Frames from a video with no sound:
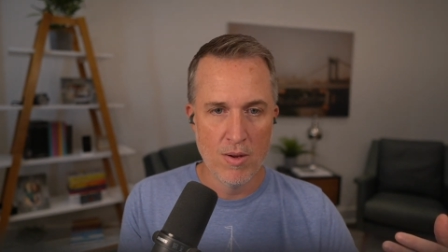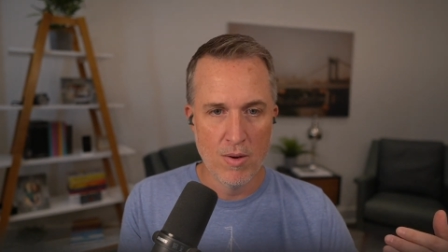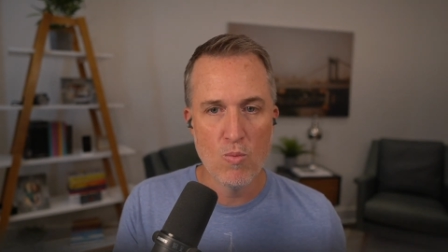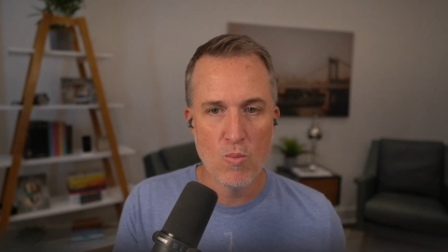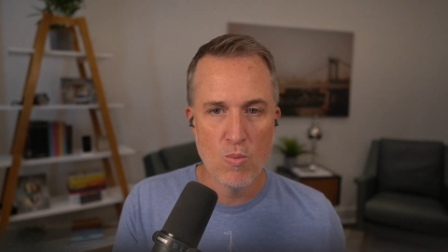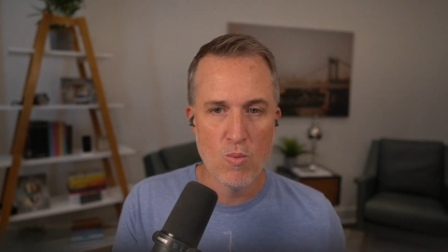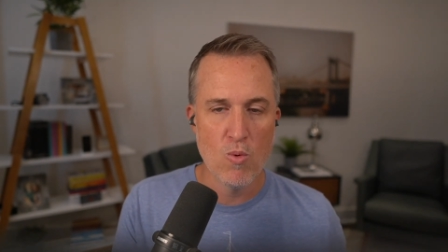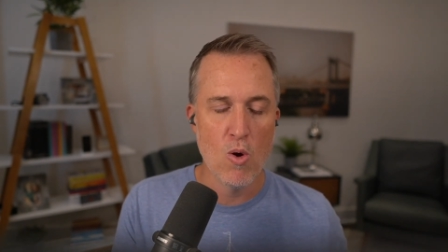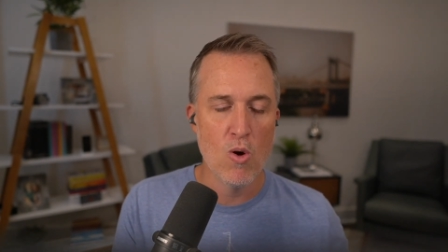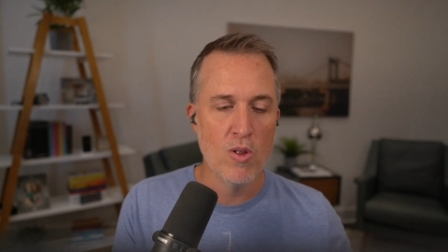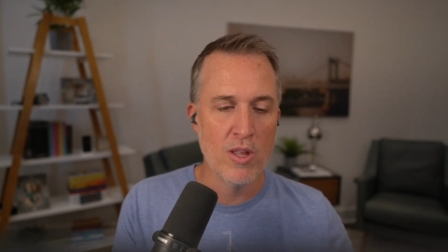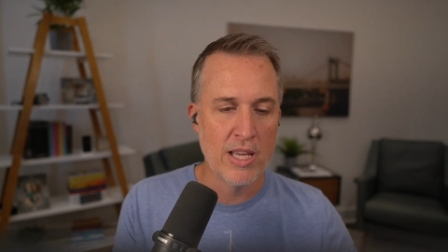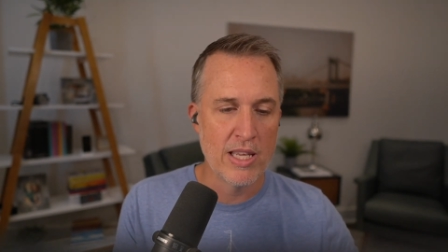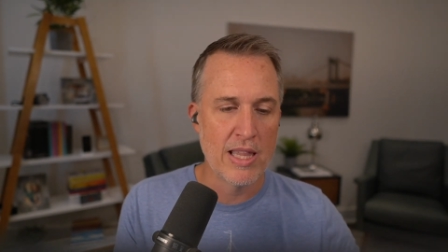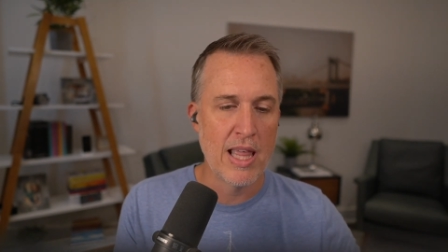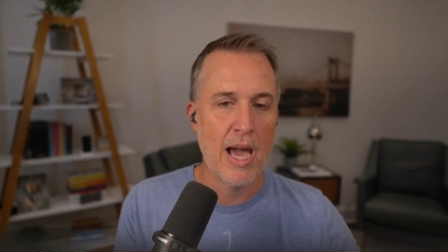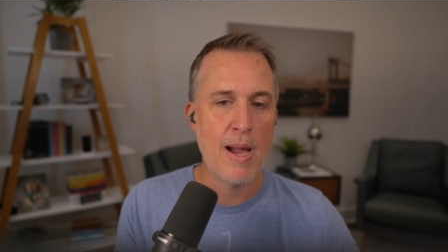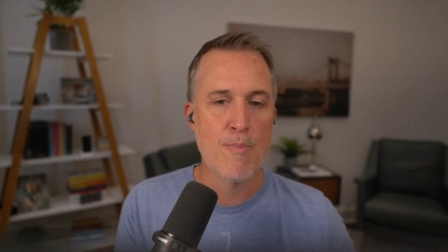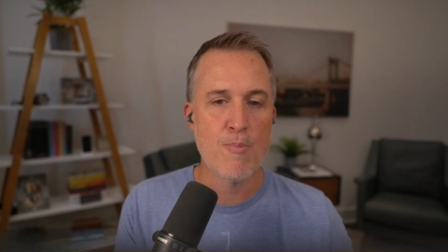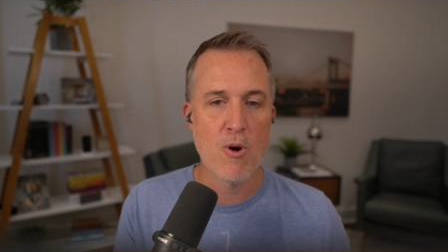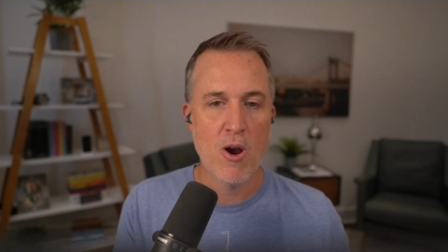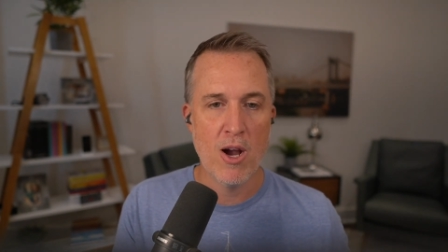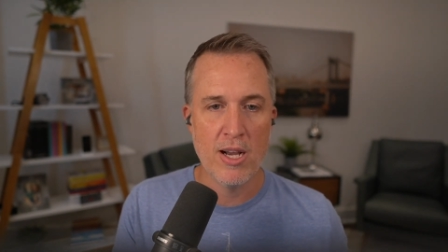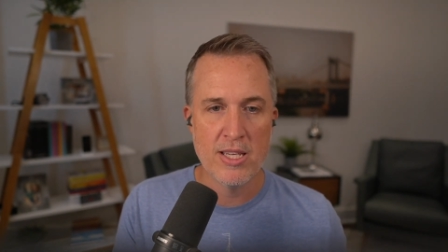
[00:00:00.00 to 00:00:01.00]
rolling
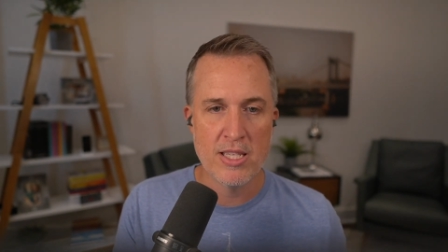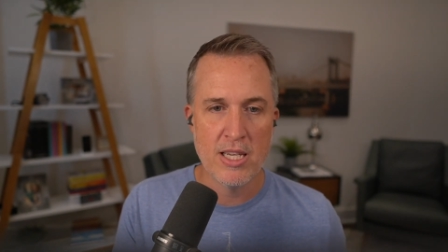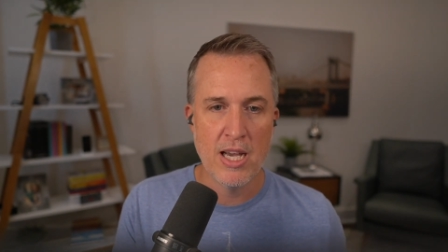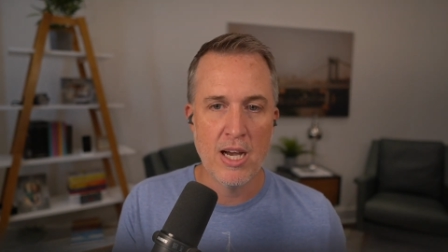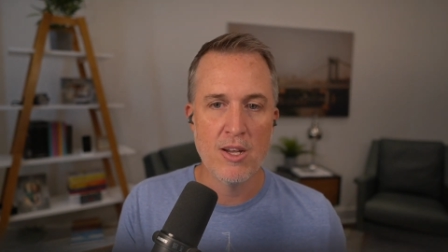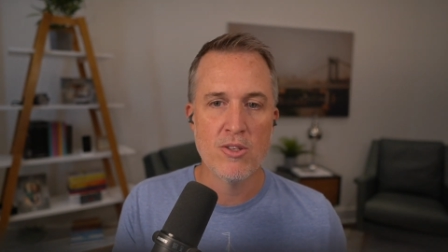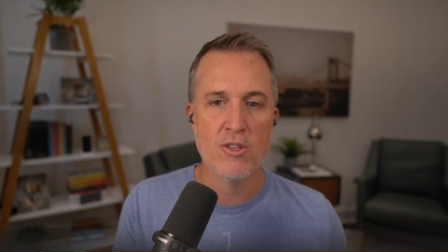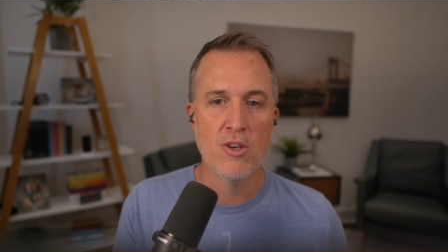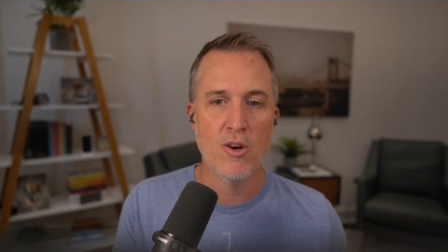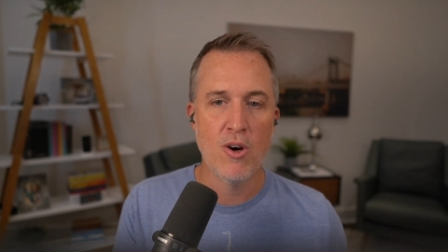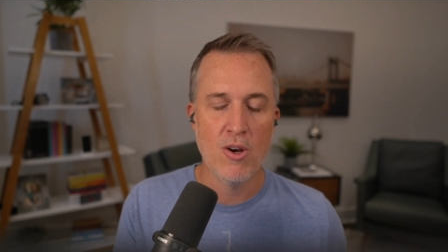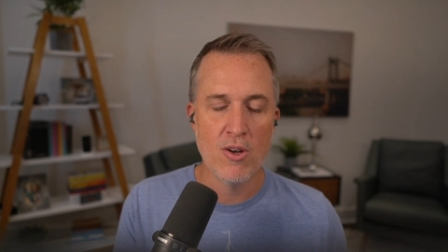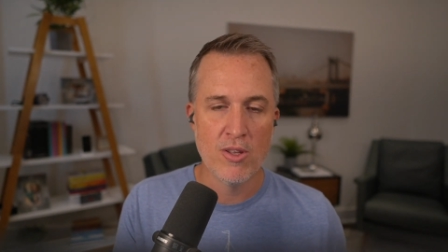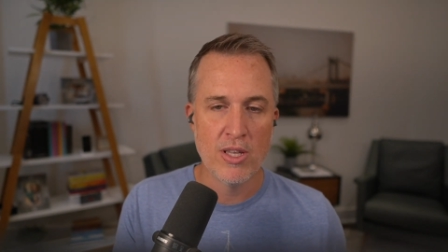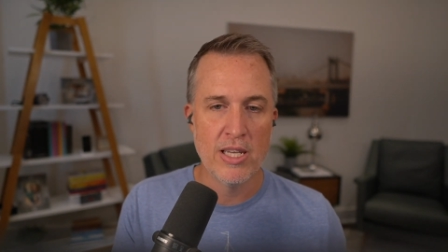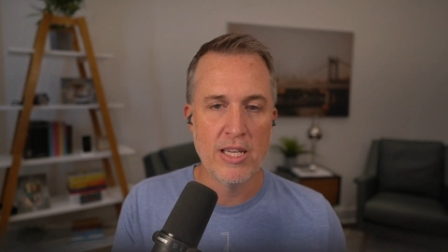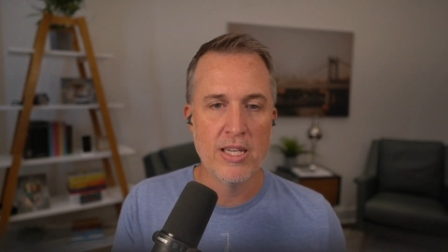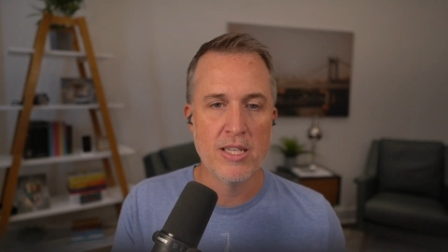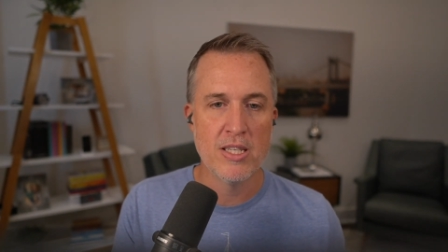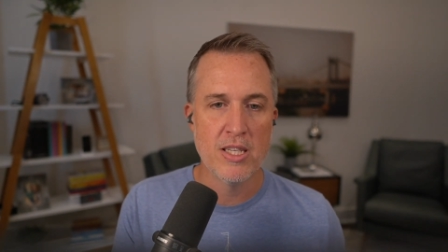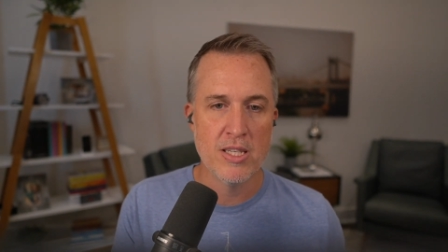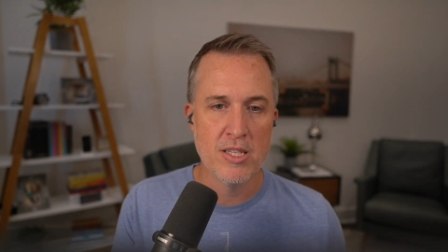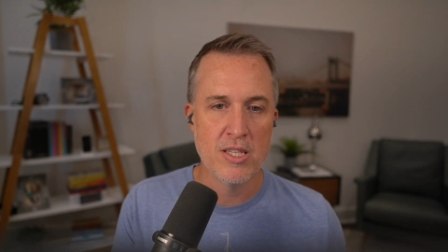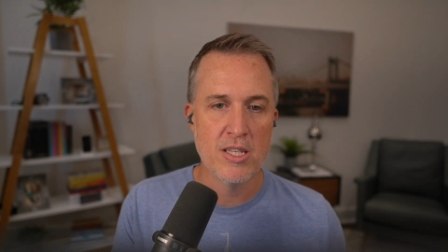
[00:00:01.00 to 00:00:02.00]
that price out to all
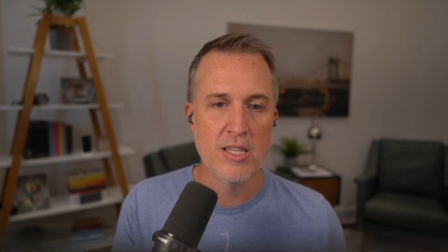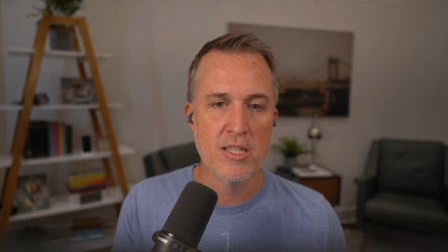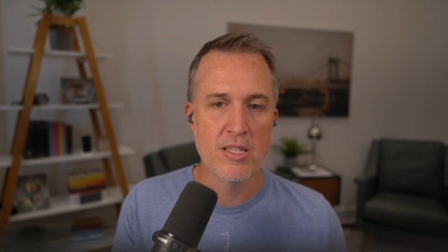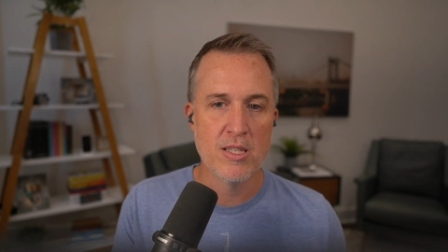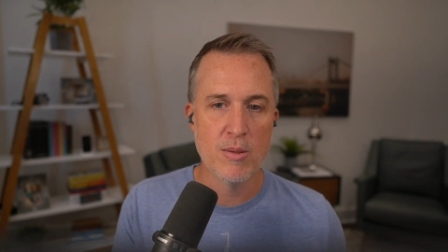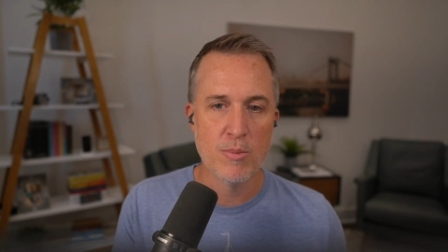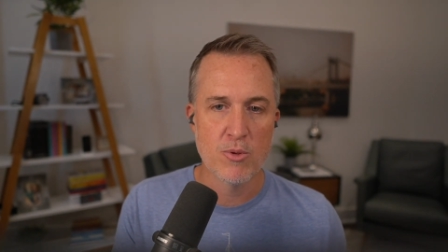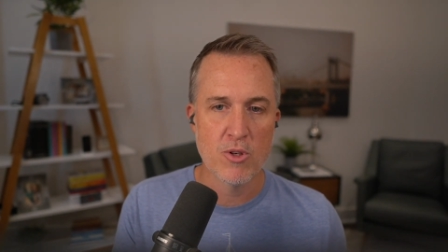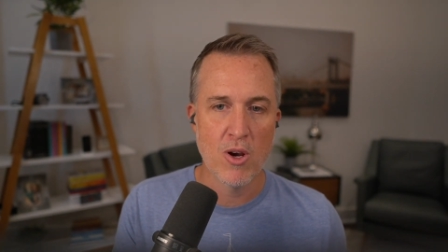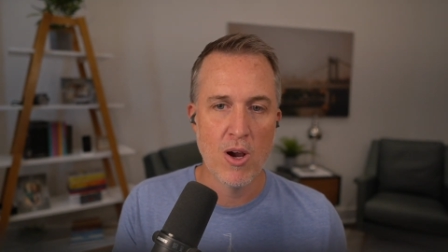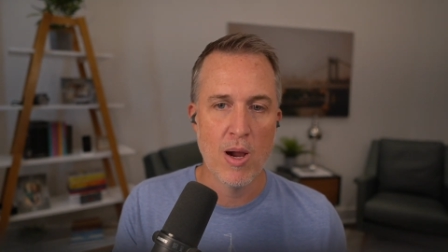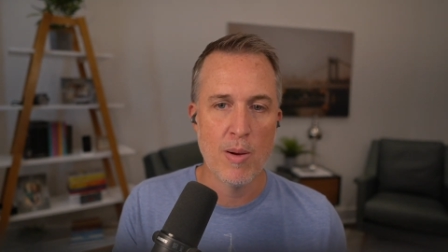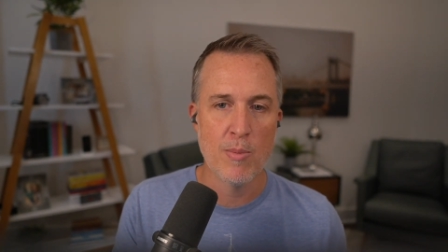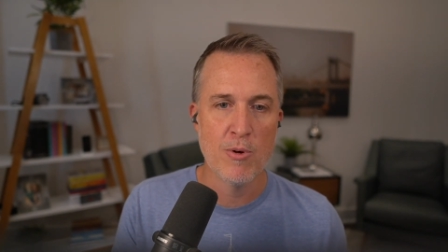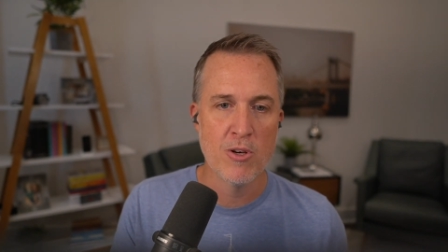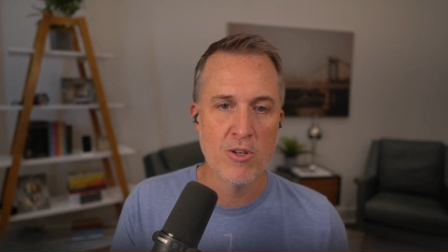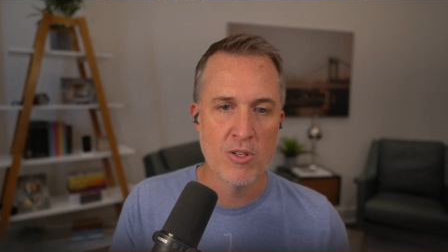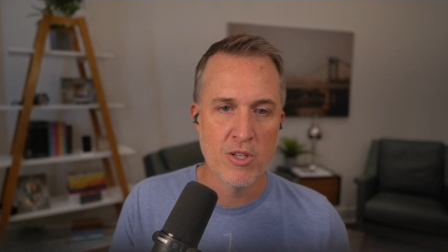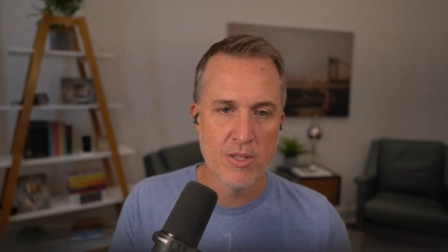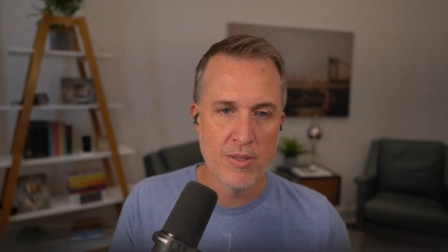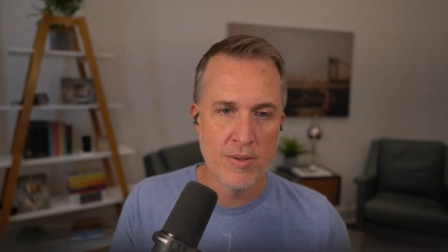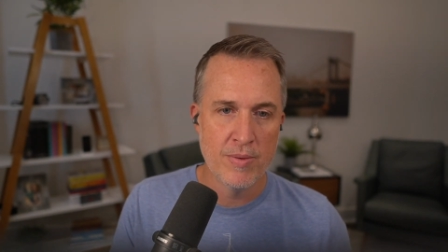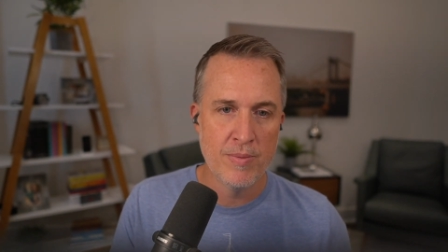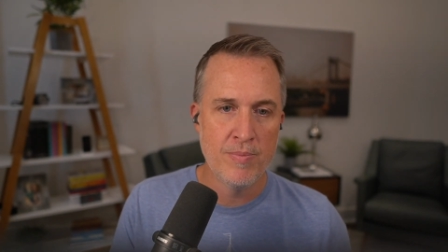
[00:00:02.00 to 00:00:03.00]
the existing
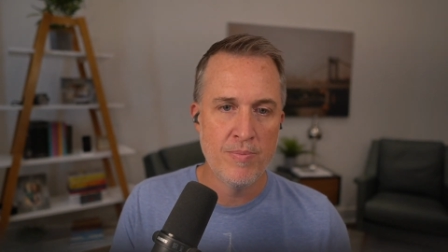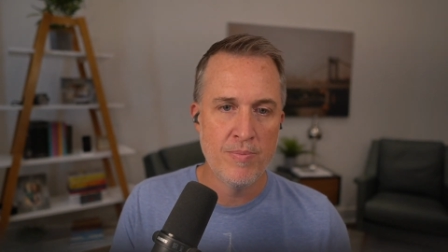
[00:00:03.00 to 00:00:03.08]
subscribers.